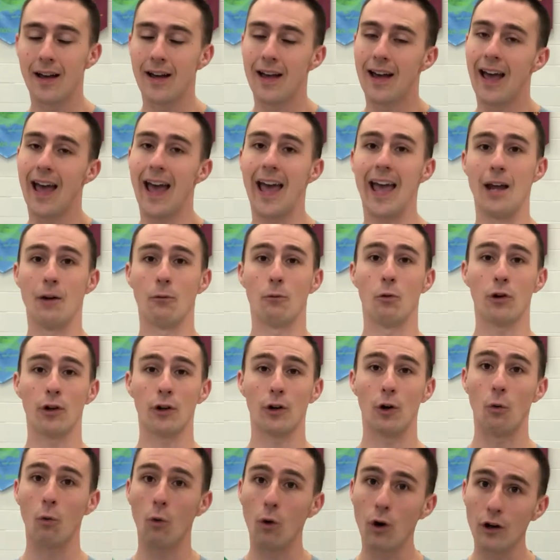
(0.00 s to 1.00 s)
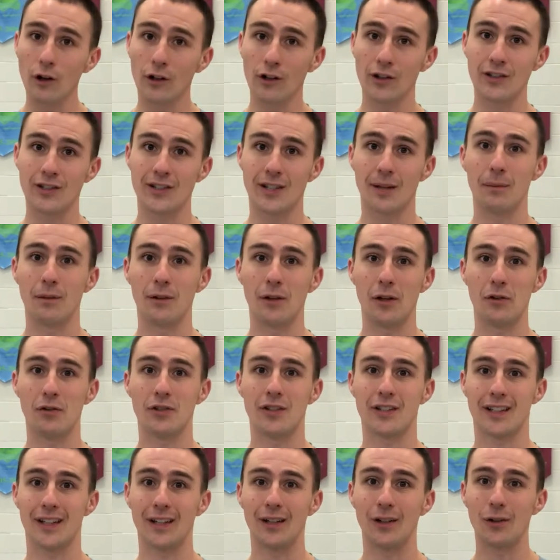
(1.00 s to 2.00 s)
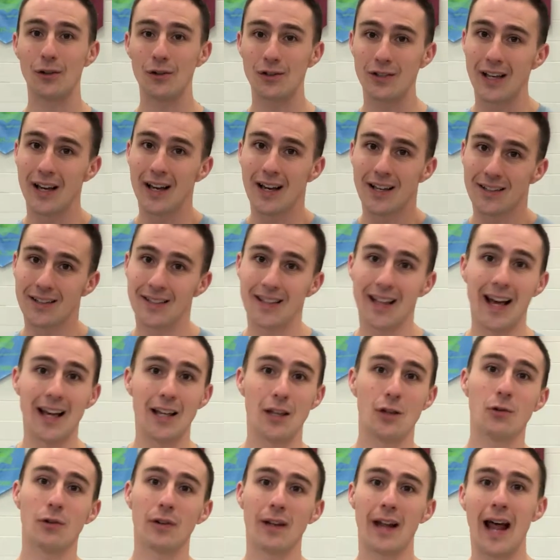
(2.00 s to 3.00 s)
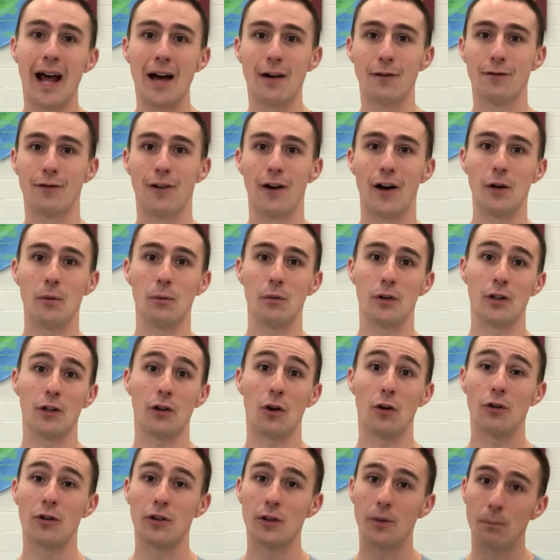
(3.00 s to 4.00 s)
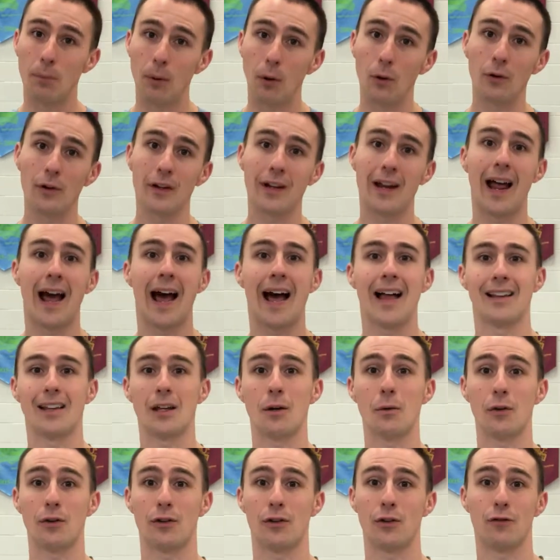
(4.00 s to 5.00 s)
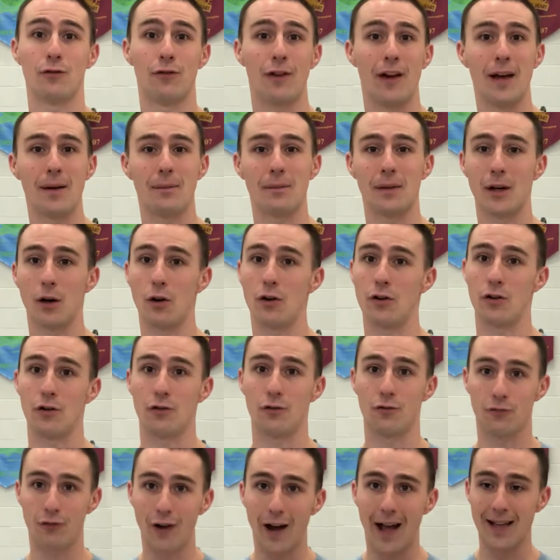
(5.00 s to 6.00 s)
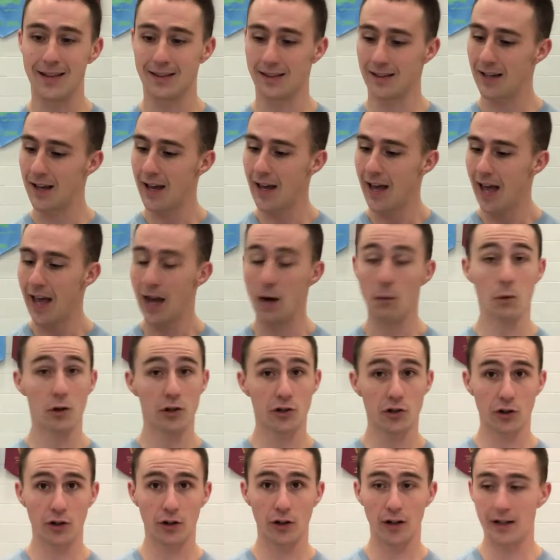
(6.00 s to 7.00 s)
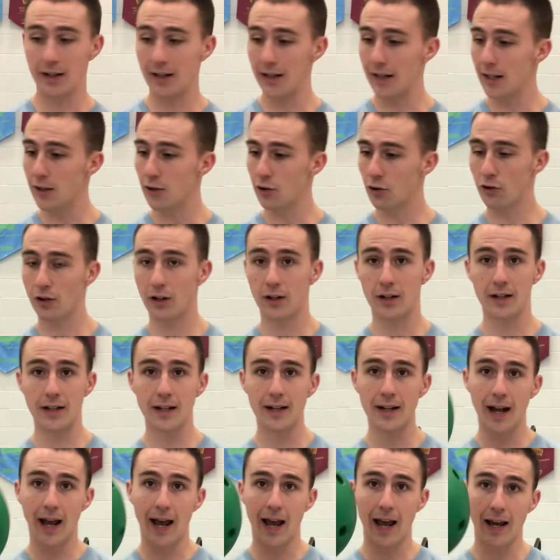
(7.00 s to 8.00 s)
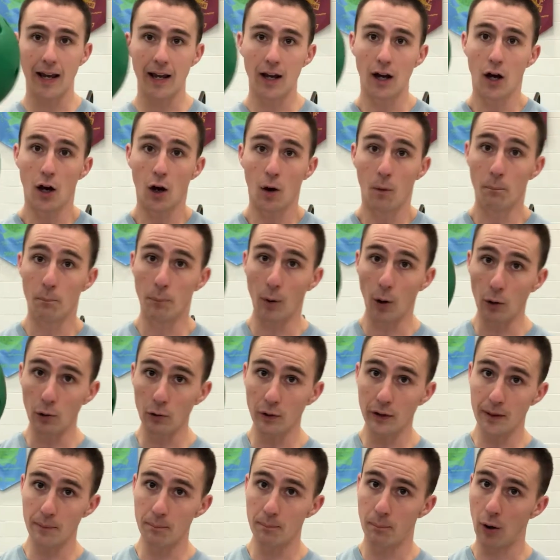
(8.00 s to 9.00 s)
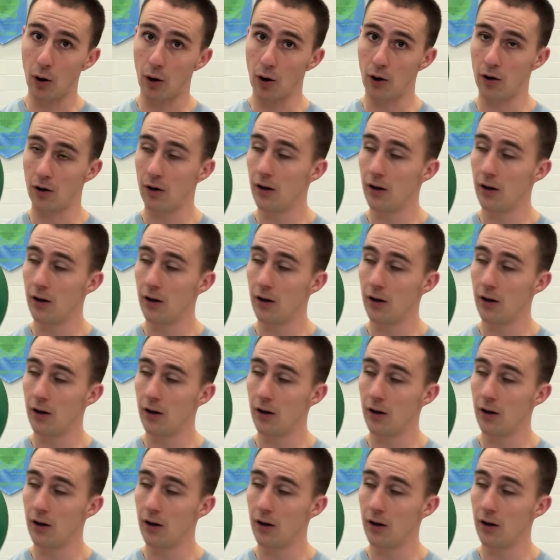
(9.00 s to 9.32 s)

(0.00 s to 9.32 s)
And we're gonna work on some of those skills so that you can have fun when you go to the bowling alley with your family or your friends. And what you're gonna need a bowling ball.